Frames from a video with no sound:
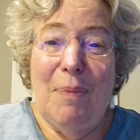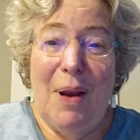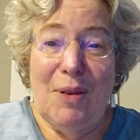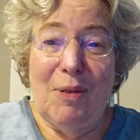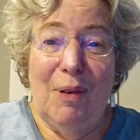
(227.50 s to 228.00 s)

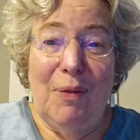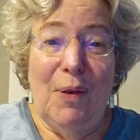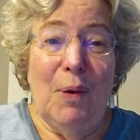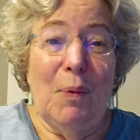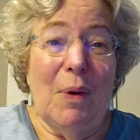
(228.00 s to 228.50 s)
Pantry
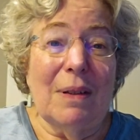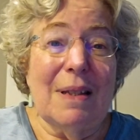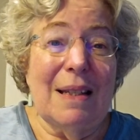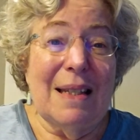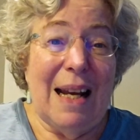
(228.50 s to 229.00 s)
food will
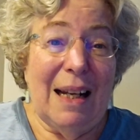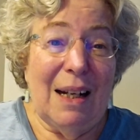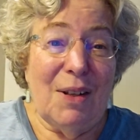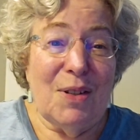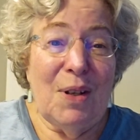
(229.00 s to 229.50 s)
sustain
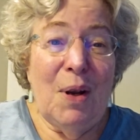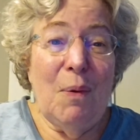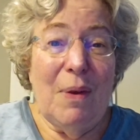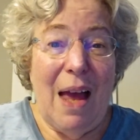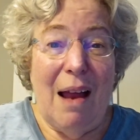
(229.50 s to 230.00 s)
us
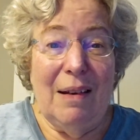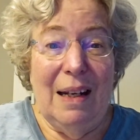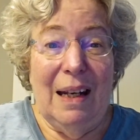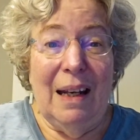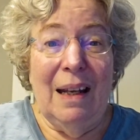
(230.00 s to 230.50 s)
without
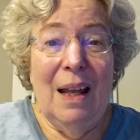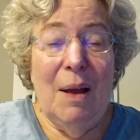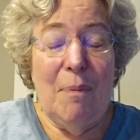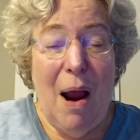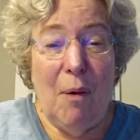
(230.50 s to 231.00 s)
needing
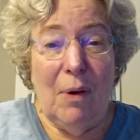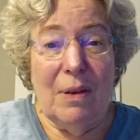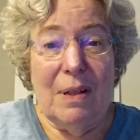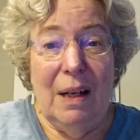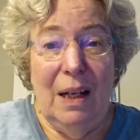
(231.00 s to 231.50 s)
power
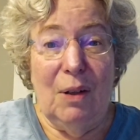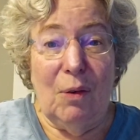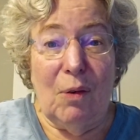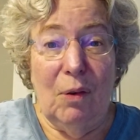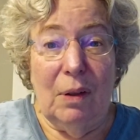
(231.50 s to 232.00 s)
to heat
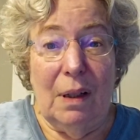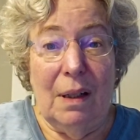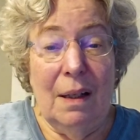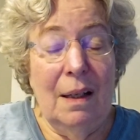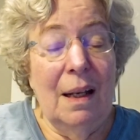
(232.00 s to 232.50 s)
or cool it.
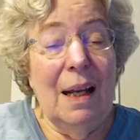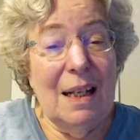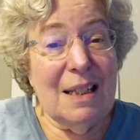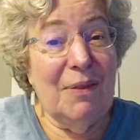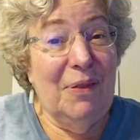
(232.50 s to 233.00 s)

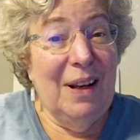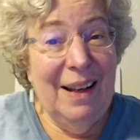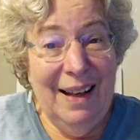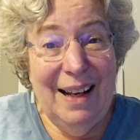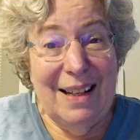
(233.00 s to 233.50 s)

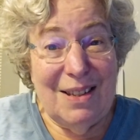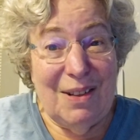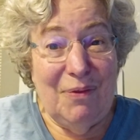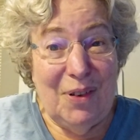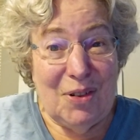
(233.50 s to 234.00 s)
It's
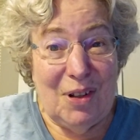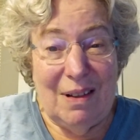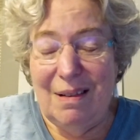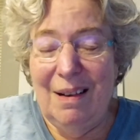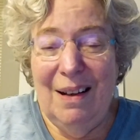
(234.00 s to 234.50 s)

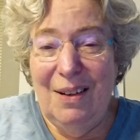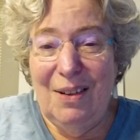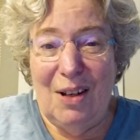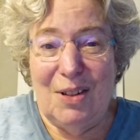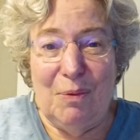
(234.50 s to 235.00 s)
efficient,
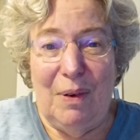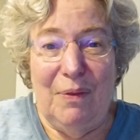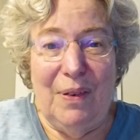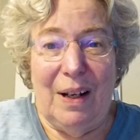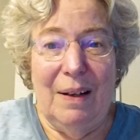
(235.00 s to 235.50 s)
not
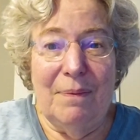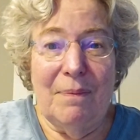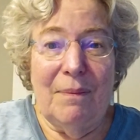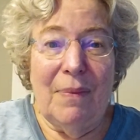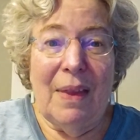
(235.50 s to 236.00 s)
terrific.
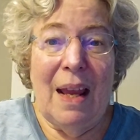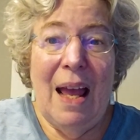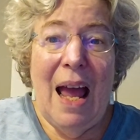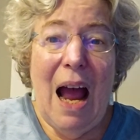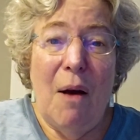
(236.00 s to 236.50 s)

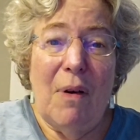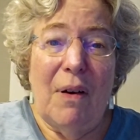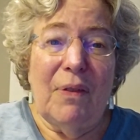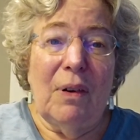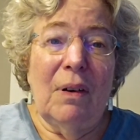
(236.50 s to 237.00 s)

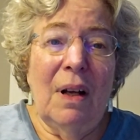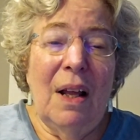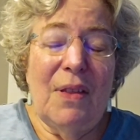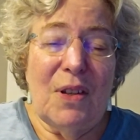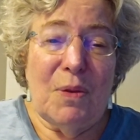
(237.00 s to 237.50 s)
However,
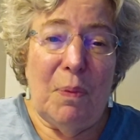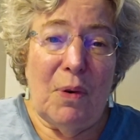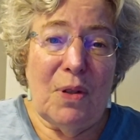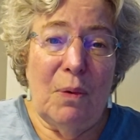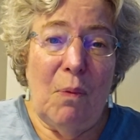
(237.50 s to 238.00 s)
this
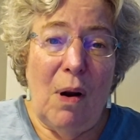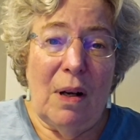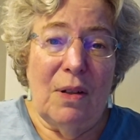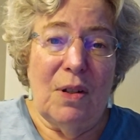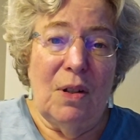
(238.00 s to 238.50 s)
person
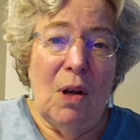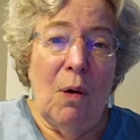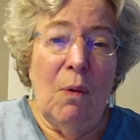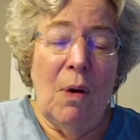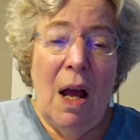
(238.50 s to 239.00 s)
wanted to
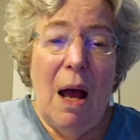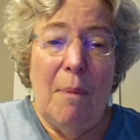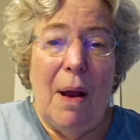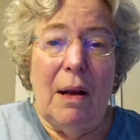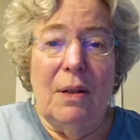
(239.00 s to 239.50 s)
know
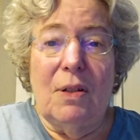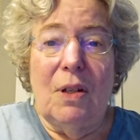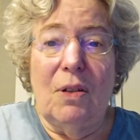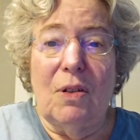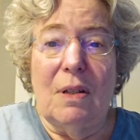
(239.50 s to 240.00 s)
about
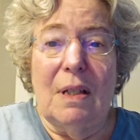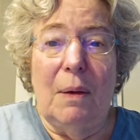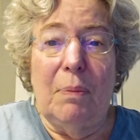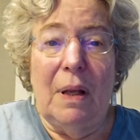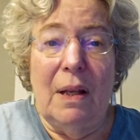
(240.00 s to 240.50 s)

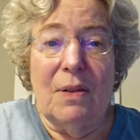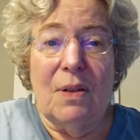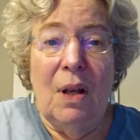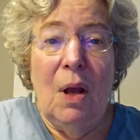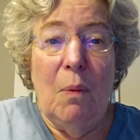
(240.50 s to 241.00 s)
contingency
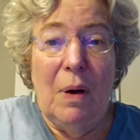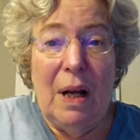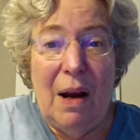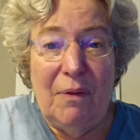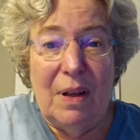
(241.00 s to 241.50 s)
plans
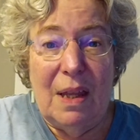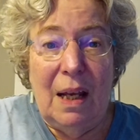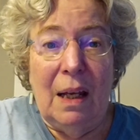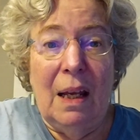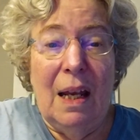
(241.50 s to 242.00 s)
when
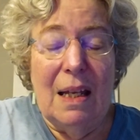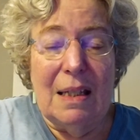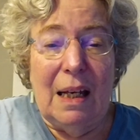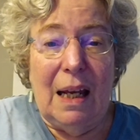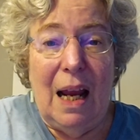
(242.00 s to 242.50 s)
everything
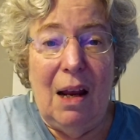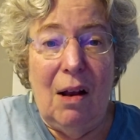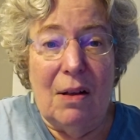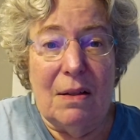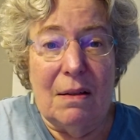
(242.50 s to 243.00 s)
is in
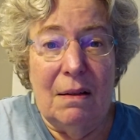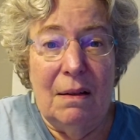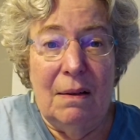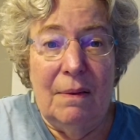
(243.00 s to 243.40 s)
chaos.